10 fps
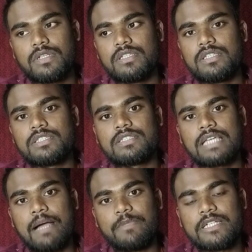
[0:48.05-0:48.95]
in
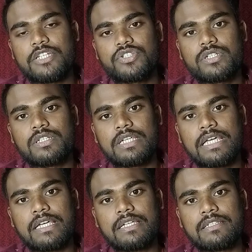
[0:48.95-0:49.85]
this application
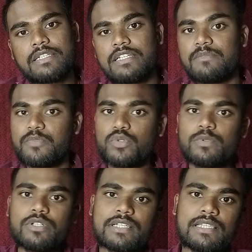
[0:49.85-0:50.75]
and can
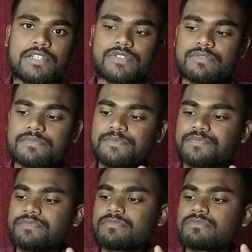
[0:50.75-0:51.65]
improve your English.
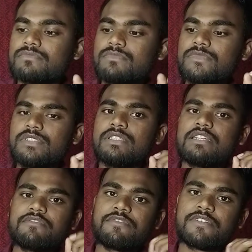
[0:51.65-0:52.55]

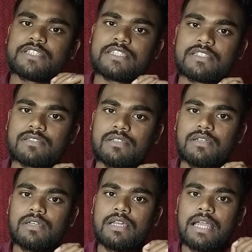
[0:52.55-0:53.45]
Then first
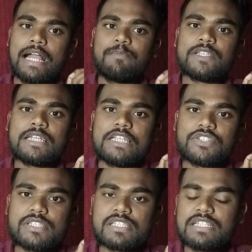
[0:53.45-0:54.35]

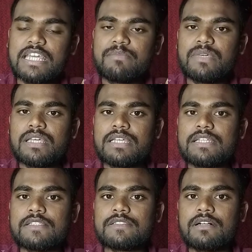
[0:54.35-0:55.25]
application's name
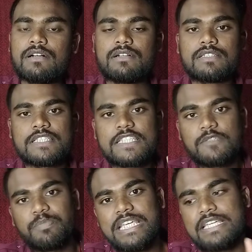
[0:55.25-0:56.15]
is
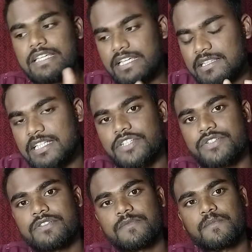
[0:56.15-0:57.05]
Speak
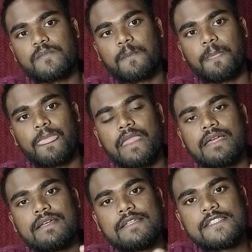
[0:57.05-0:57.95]
English.
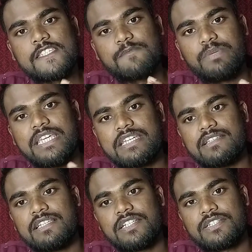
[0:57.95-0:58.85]
Speak
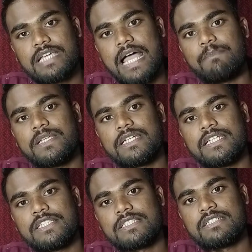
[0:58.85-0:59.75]
English
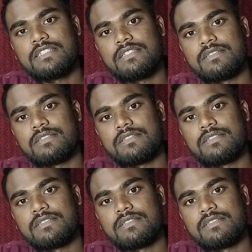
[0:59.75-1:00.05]
application